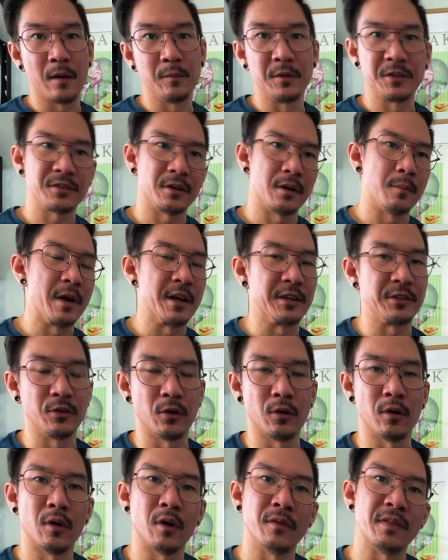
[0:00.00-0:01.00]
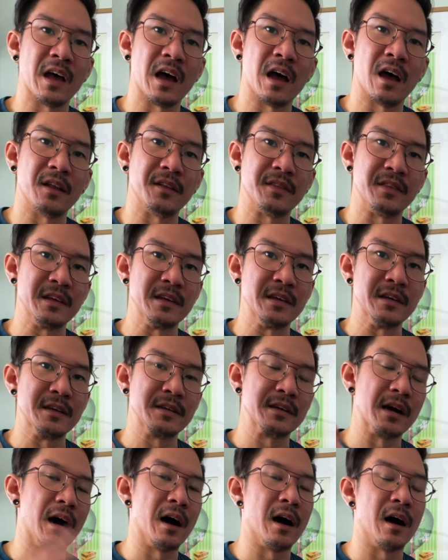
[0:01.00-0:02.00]
I'm just gonna make sure that the
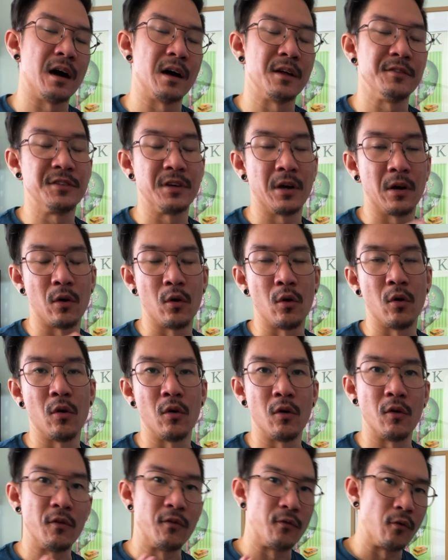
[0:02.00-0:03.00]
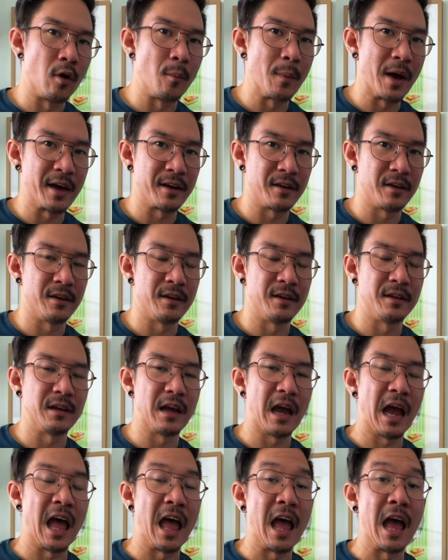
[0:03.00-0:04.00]
cards are all formatted
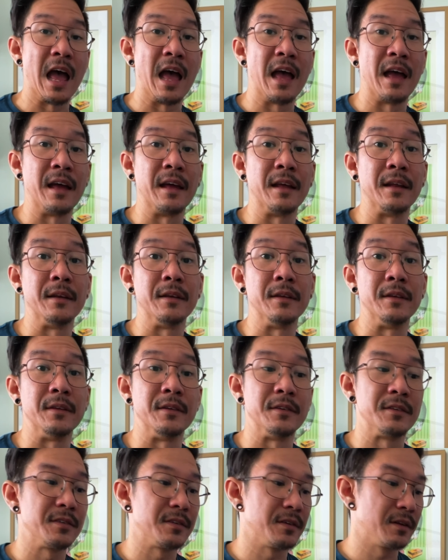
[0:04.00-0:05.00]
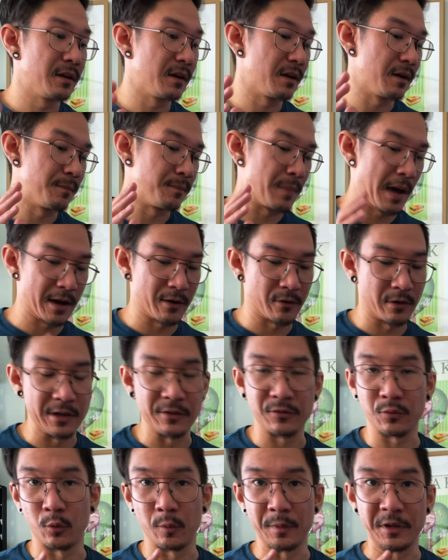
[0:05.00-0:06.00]
and
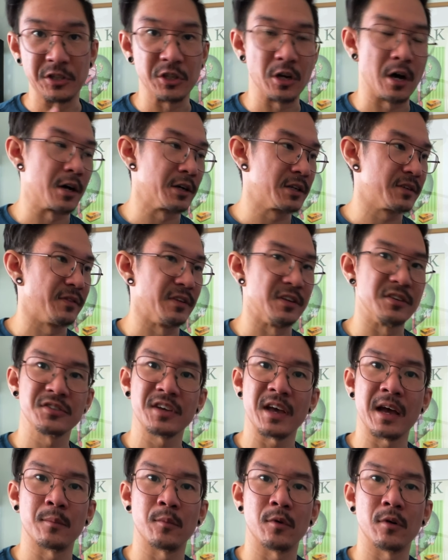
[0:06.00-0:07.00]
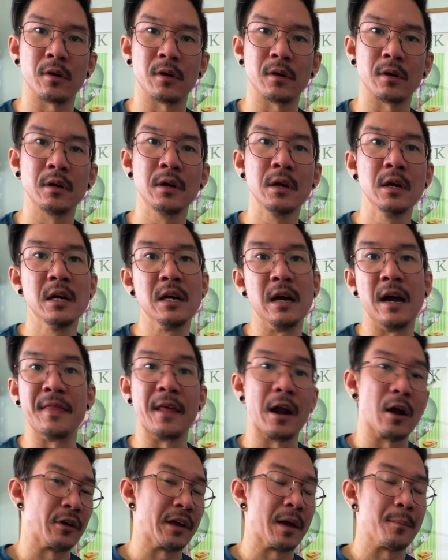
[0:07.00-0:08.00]
batteries will be charged for this camera, and then
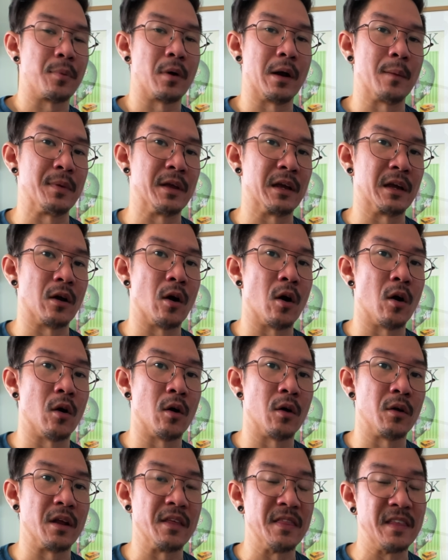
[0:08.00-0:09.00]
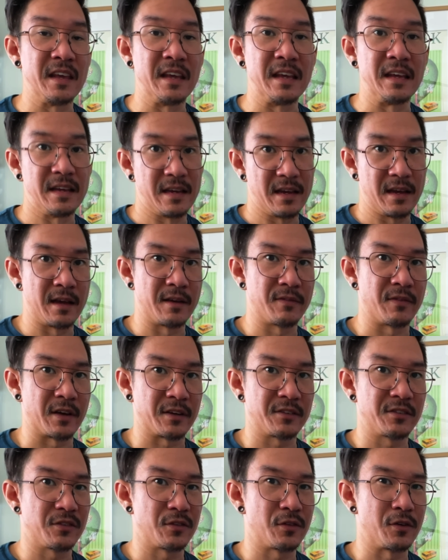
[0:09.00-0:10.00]
I'll get prepping on the
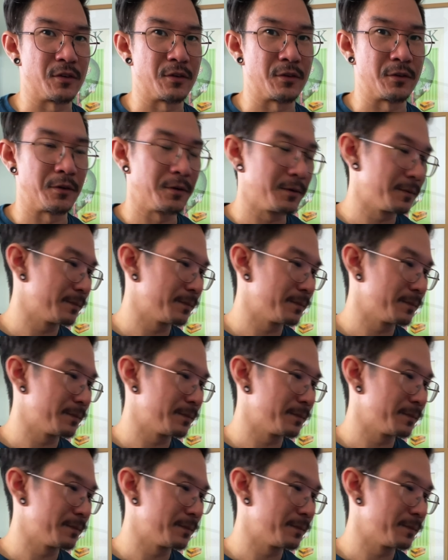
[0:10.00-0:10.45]
FX2.